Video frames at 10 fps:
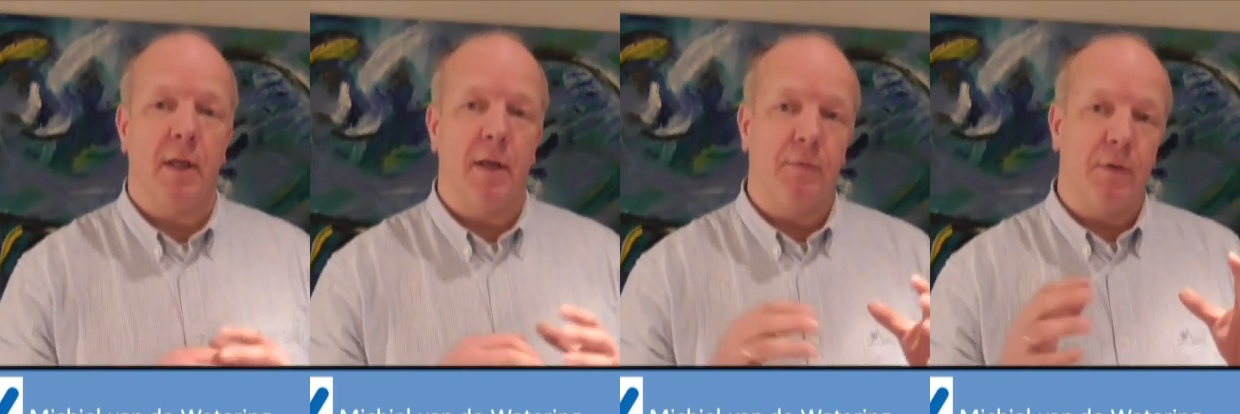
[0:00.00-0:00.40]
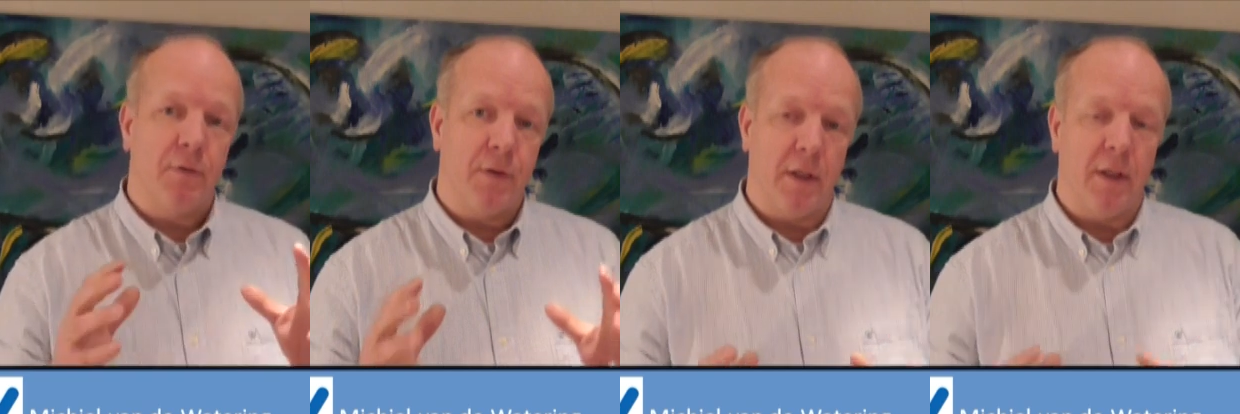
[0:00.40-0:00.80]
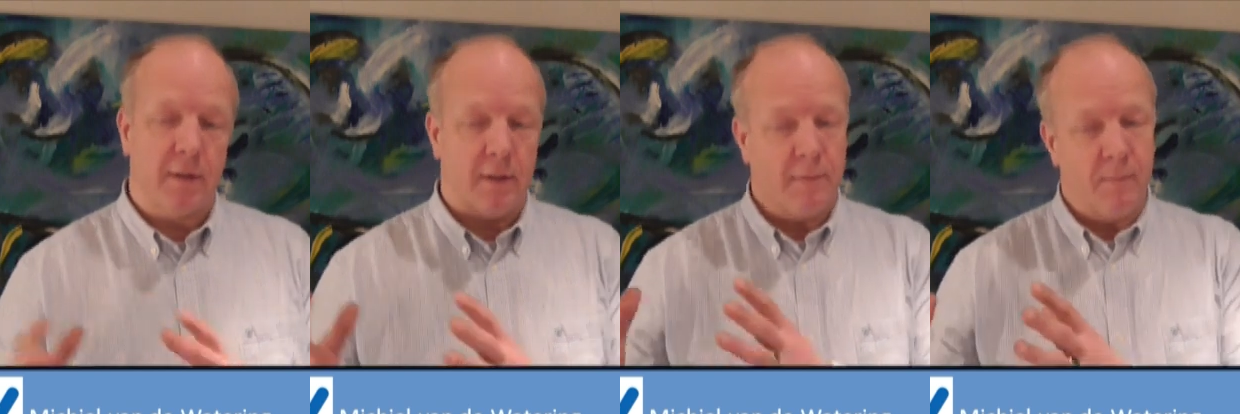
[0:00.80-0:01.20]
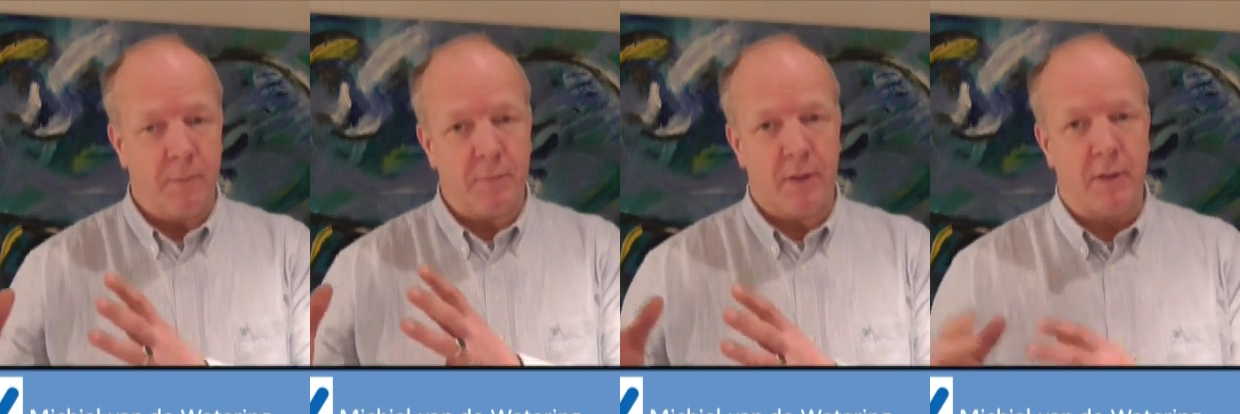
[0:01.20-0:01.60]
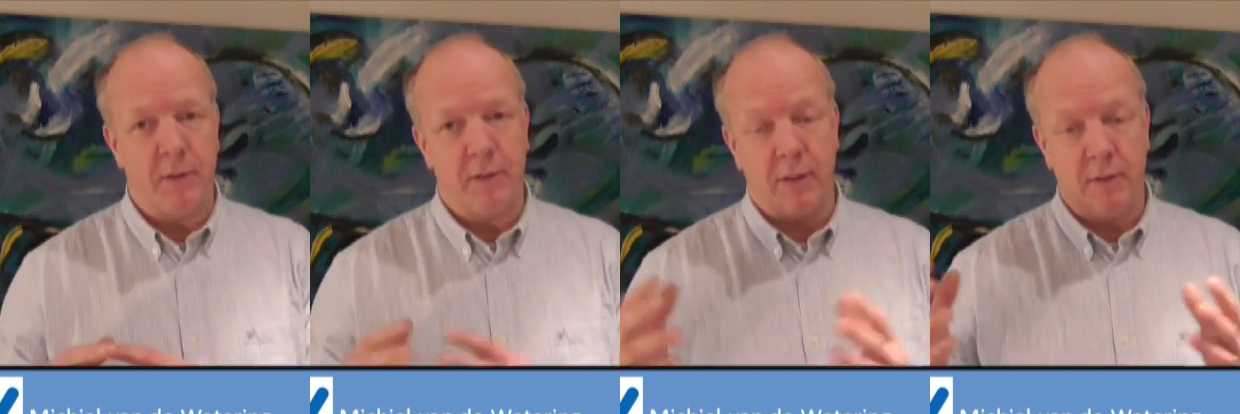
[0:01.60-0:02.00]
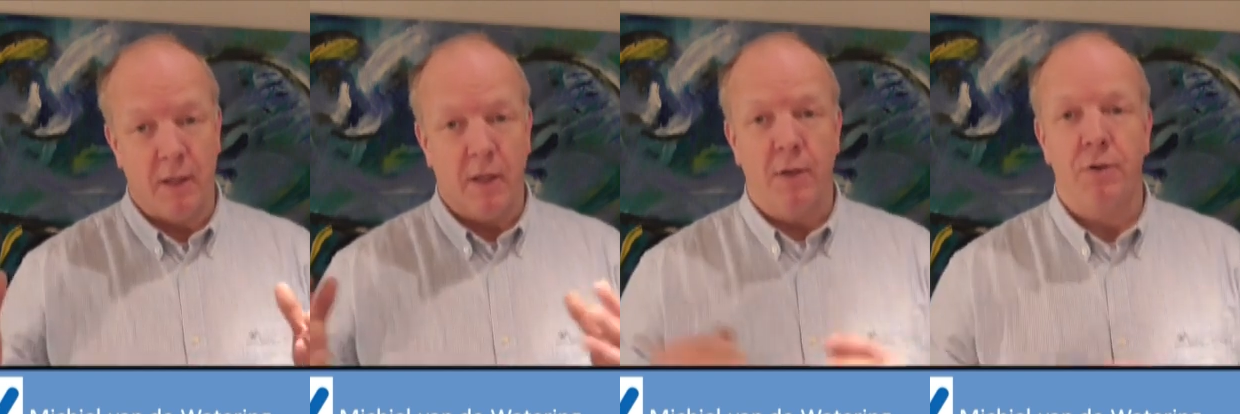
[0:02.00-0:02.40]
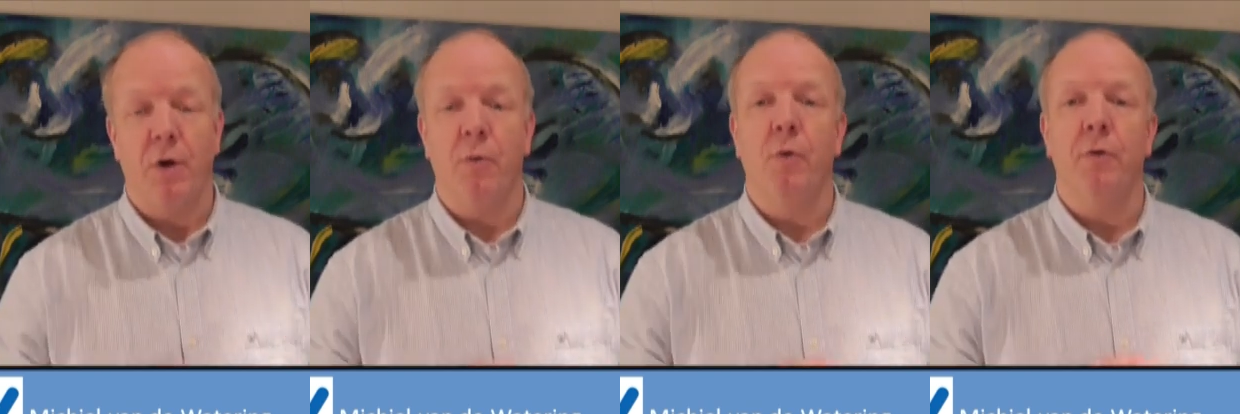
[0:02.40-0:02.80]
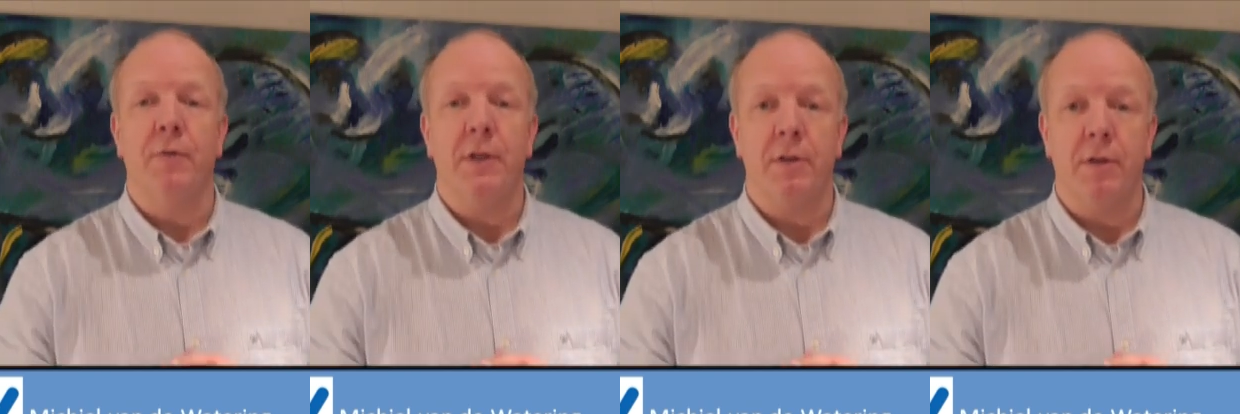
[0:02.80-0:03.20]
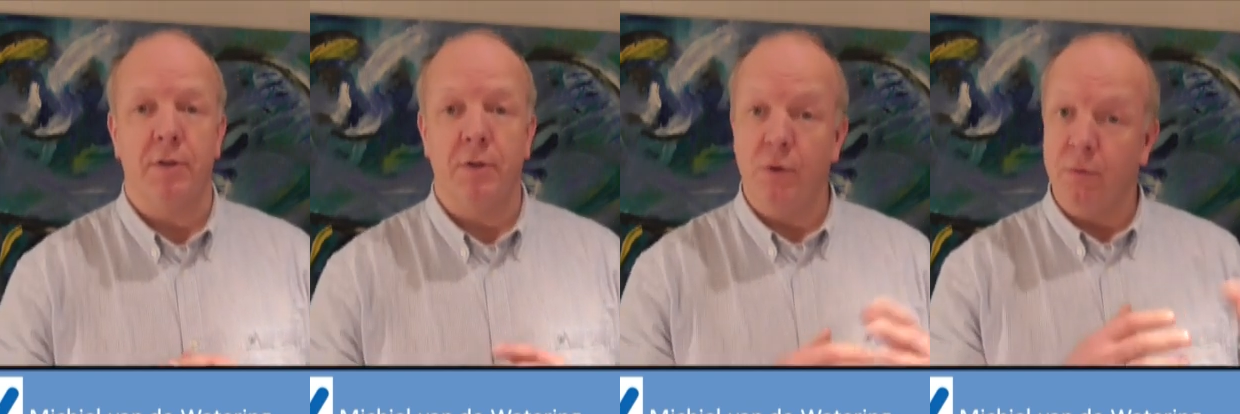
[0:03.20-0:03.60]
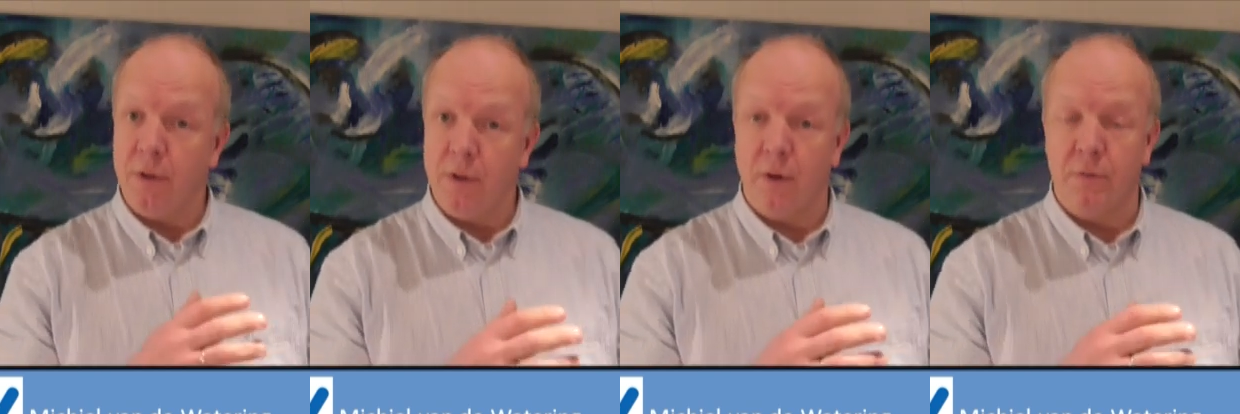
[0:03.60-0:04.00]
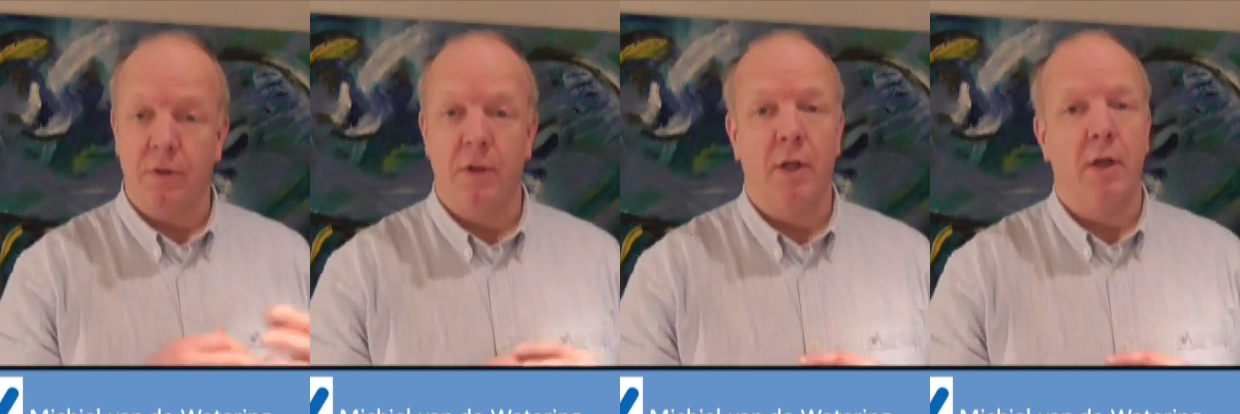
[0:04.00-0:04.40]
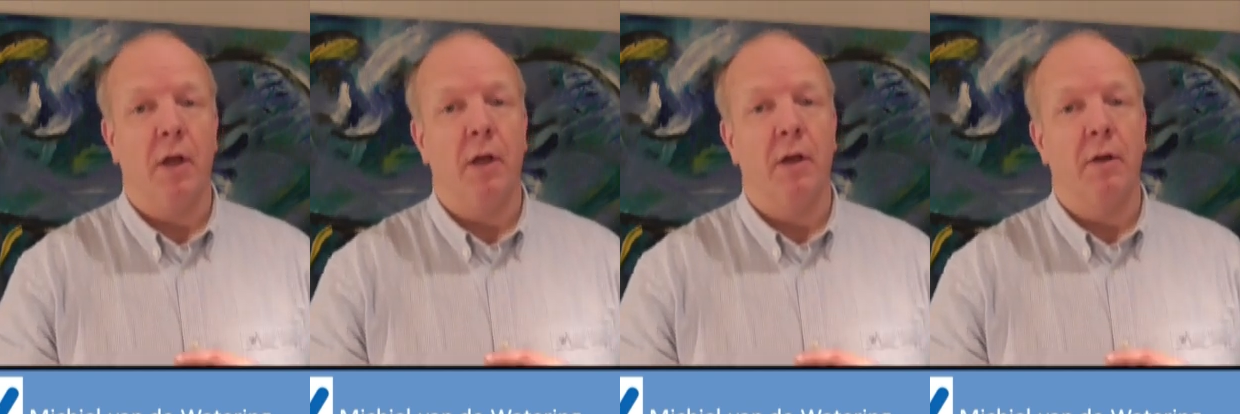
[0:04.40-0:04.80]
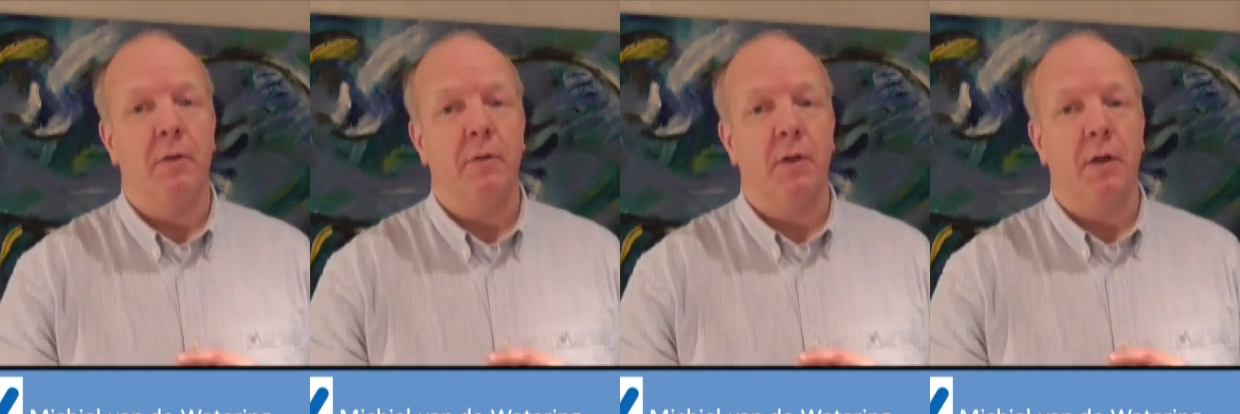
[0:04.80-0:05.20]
And if you see that the web statistics show more visitors during those, uh, uh,